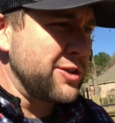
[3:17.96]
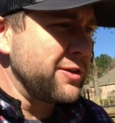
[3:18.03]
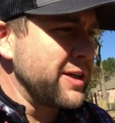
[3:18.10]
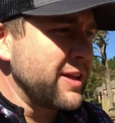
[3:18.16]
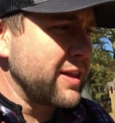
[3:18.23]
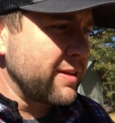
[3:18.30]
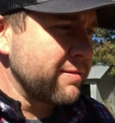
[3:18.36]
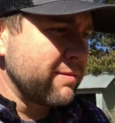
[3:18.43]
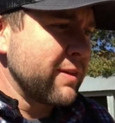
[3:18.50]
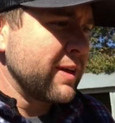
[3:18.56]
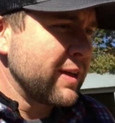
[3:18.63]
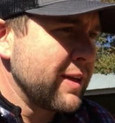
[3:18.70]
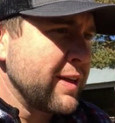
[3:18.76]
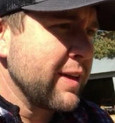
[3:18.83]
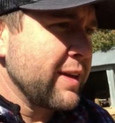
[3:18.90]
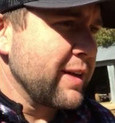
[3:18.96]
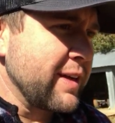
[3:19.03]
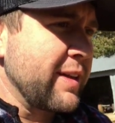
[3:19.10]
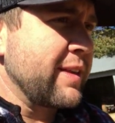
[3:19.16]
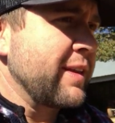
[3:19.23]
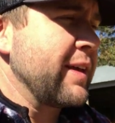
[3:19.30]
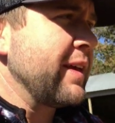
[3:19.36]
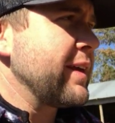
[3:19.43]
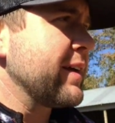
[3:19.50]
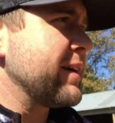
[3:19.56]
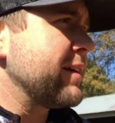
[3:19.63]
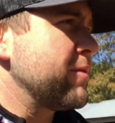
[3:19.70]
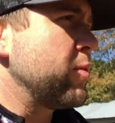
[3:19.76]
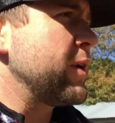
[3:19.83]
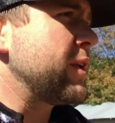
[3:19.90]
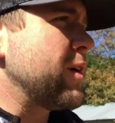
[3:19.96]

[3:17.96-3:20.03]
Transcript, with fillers: Judy kind of thing. We